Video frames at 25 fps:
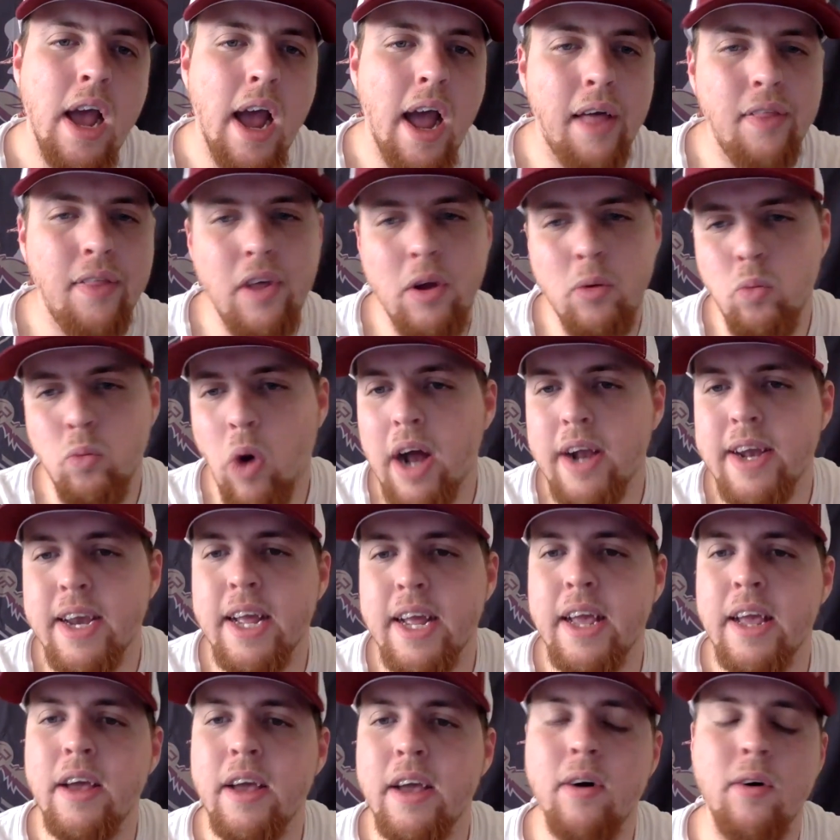And then
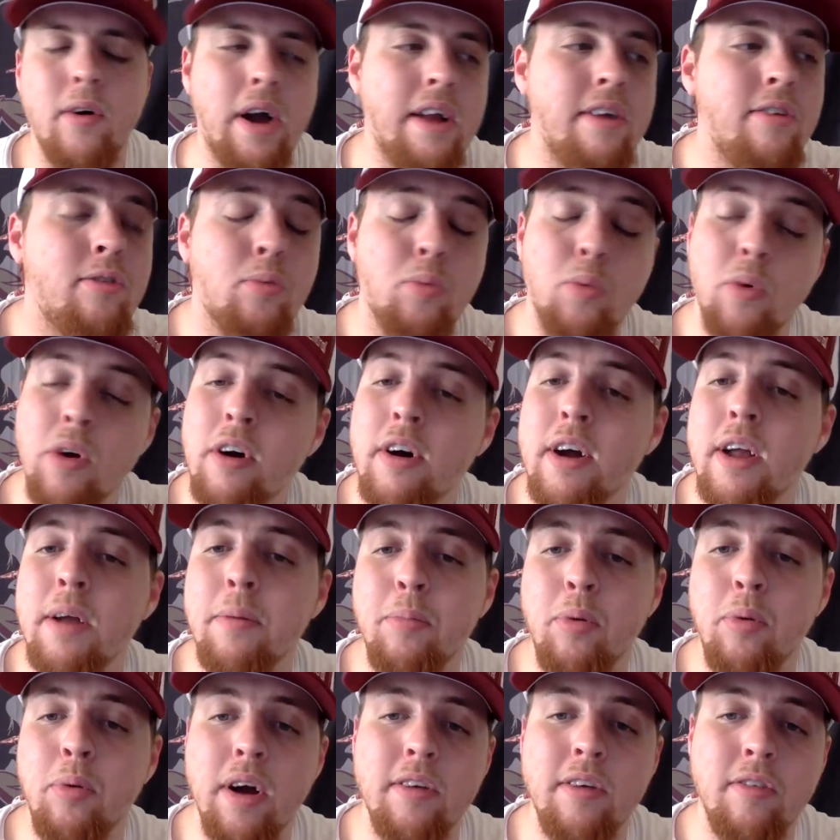Rodney Hill, he's really
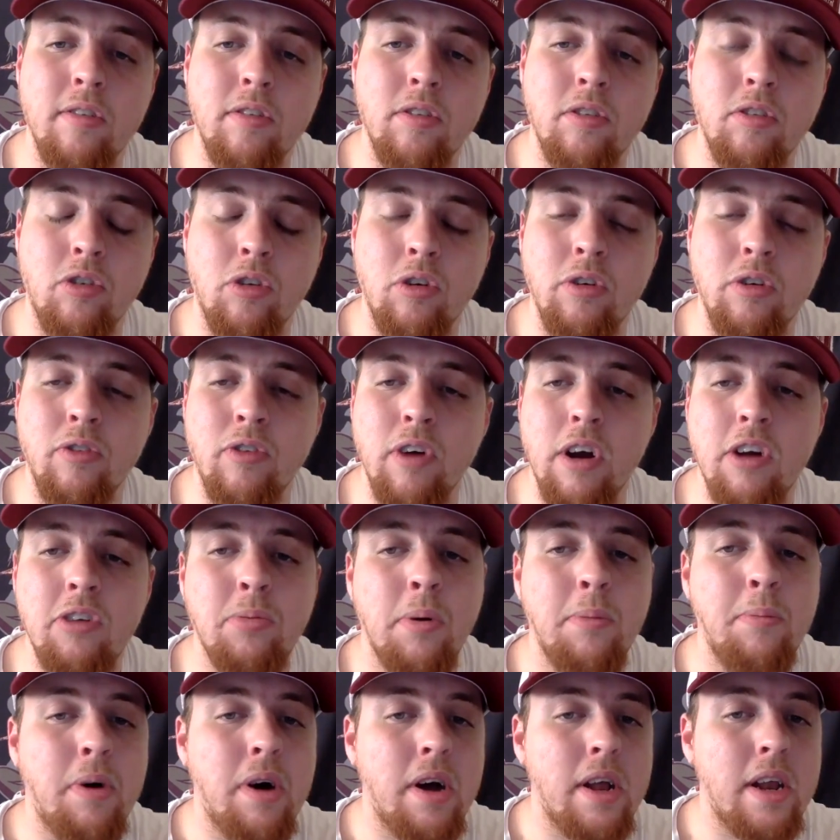impressed as a true
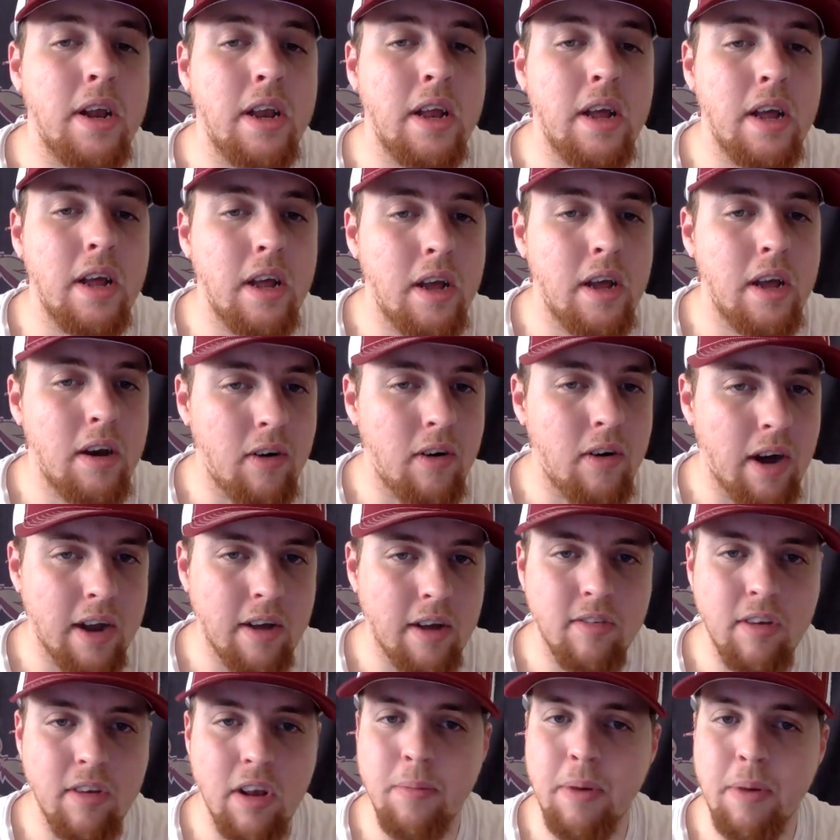freshman. But like
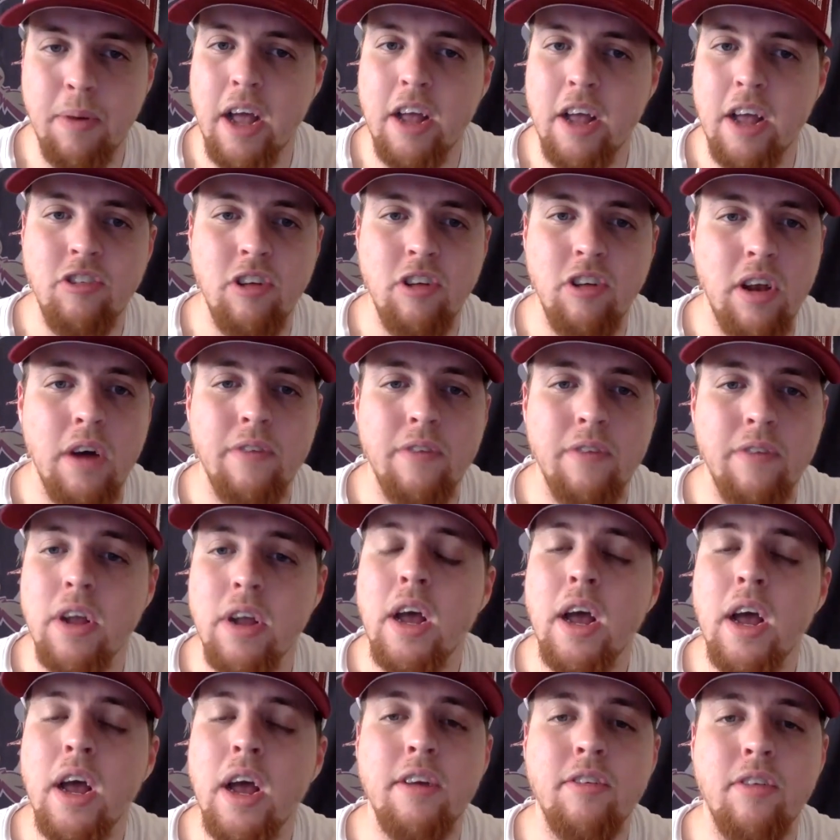I said about A.J. Duffy,
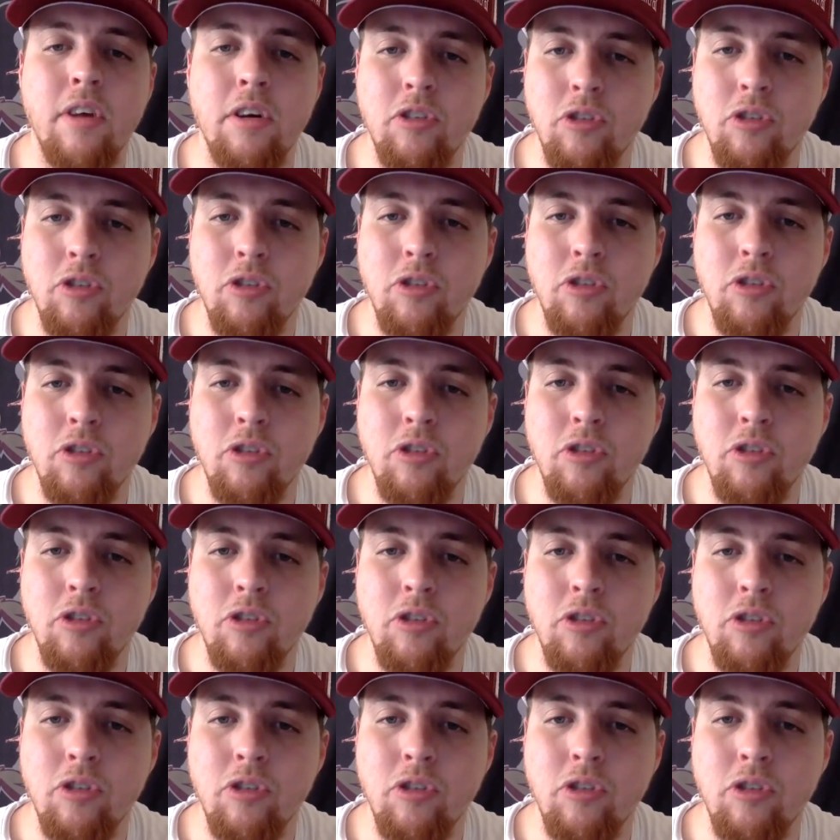he's a true
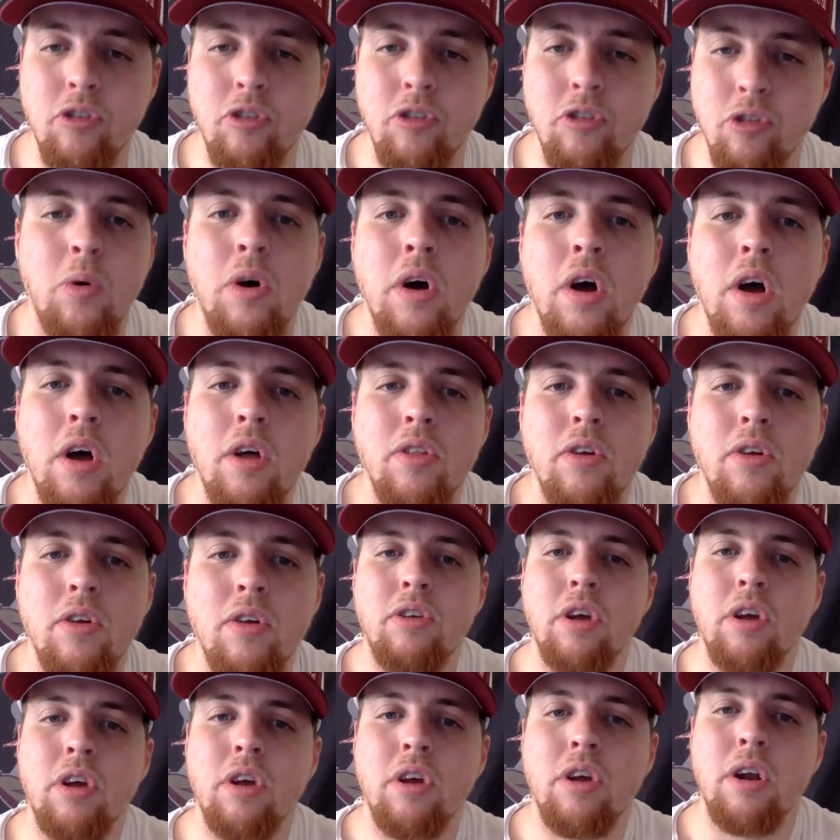freshman. So
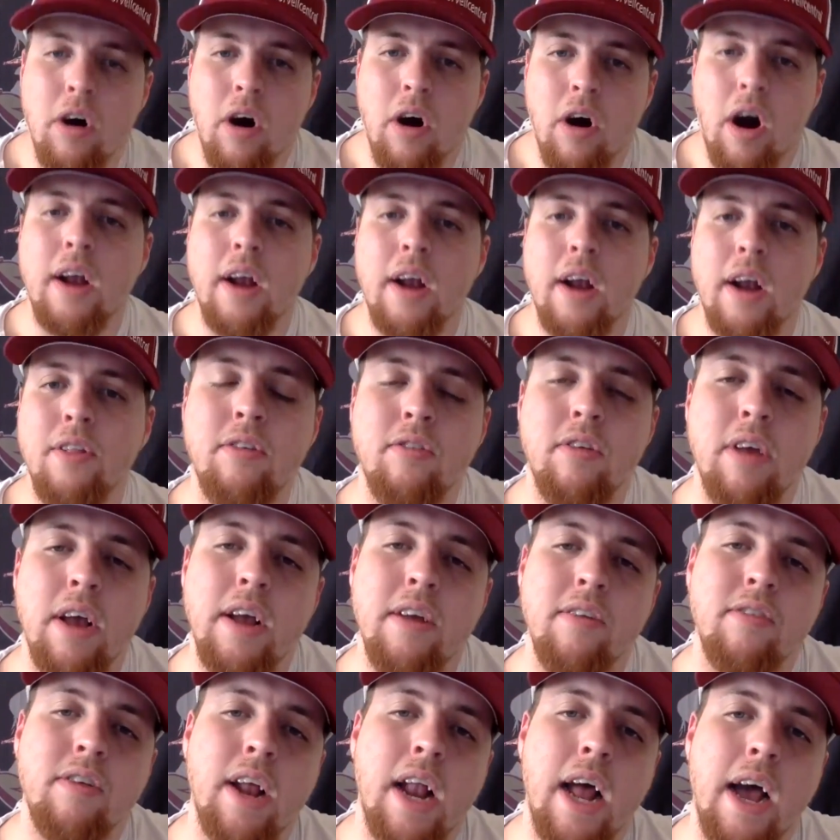there's going to be a lot of things
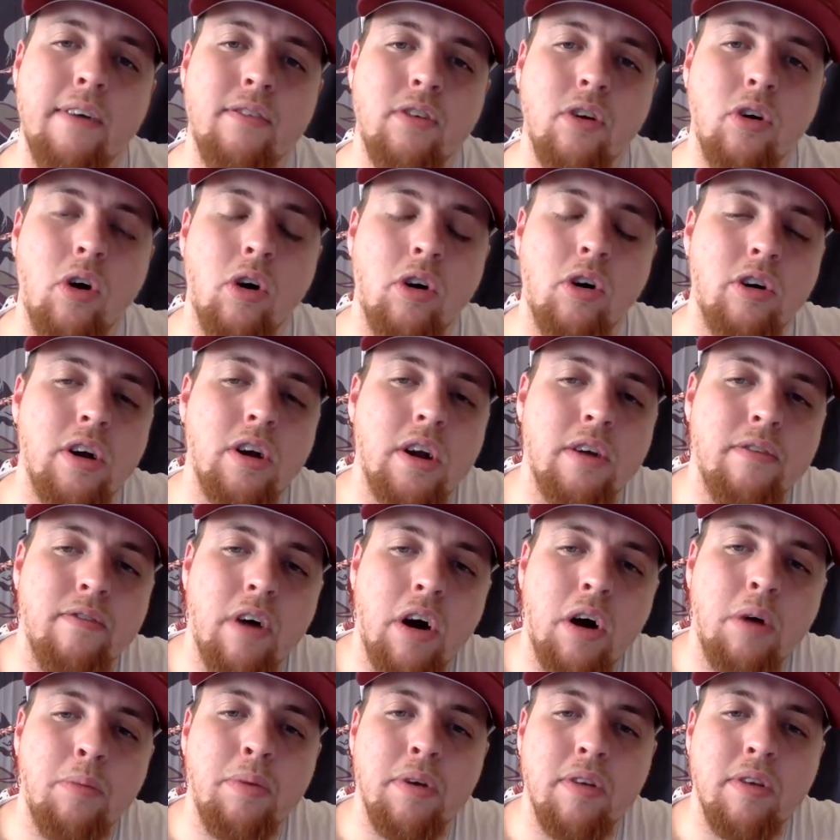that he's going to have to learn and
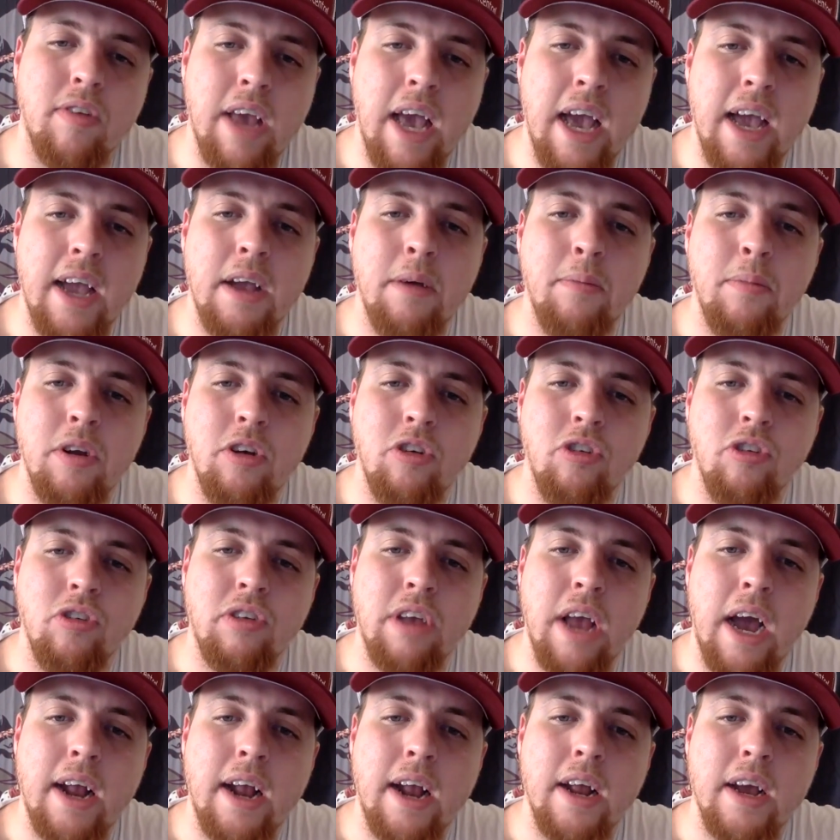develop his game and
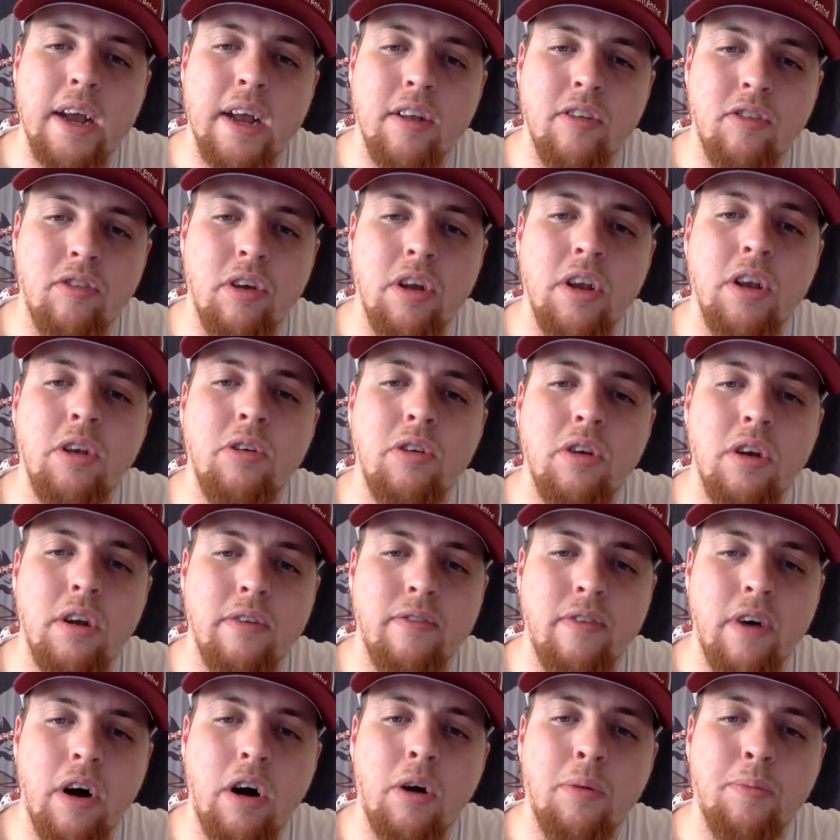just kind of continue to
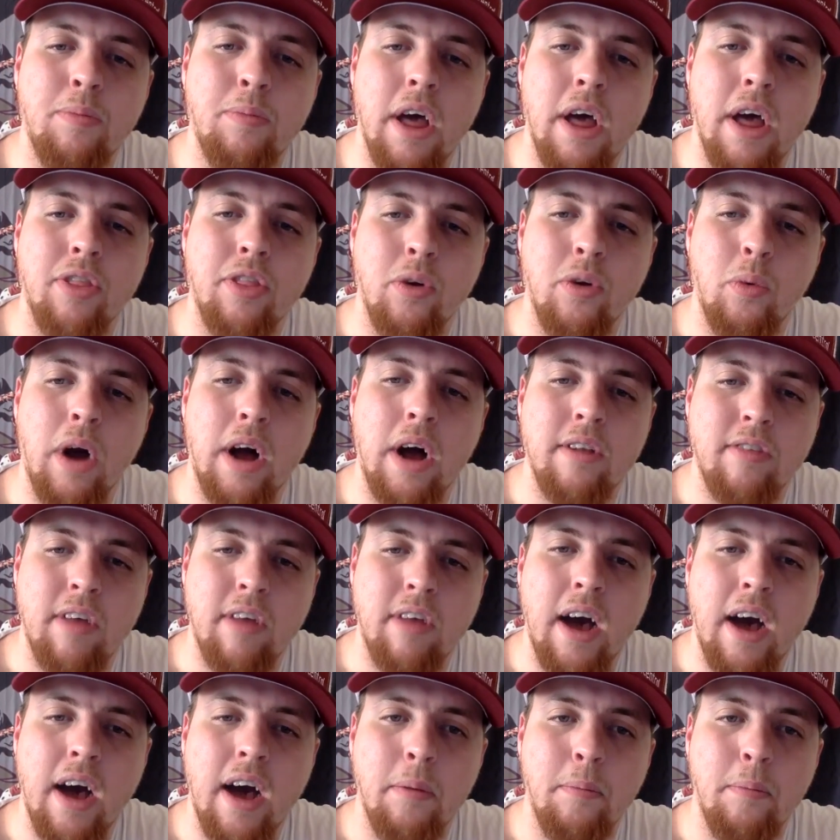develop that throughout
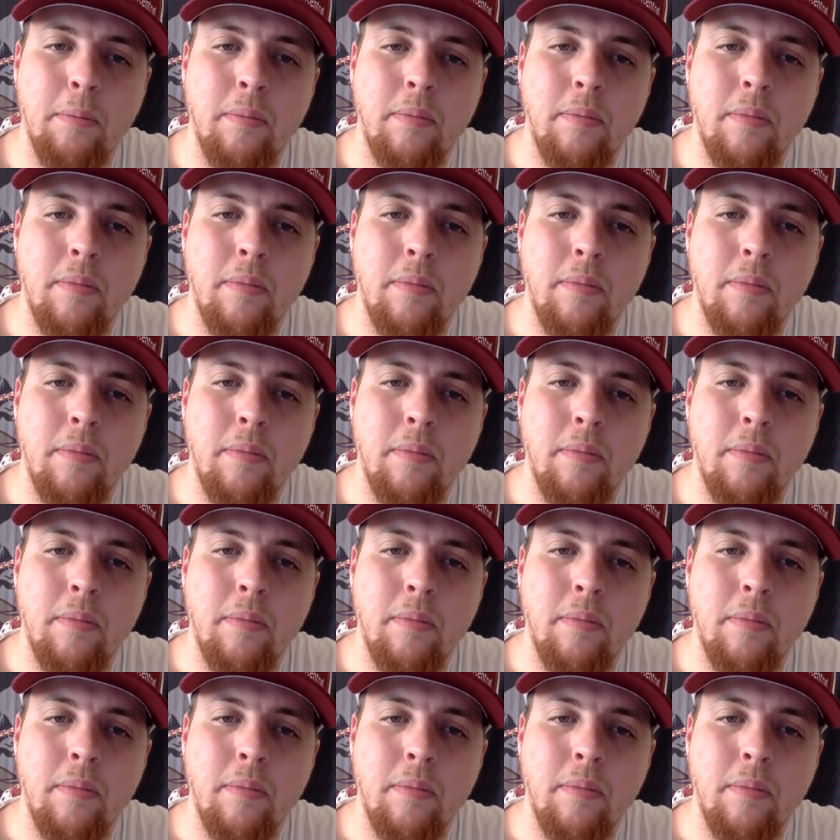time.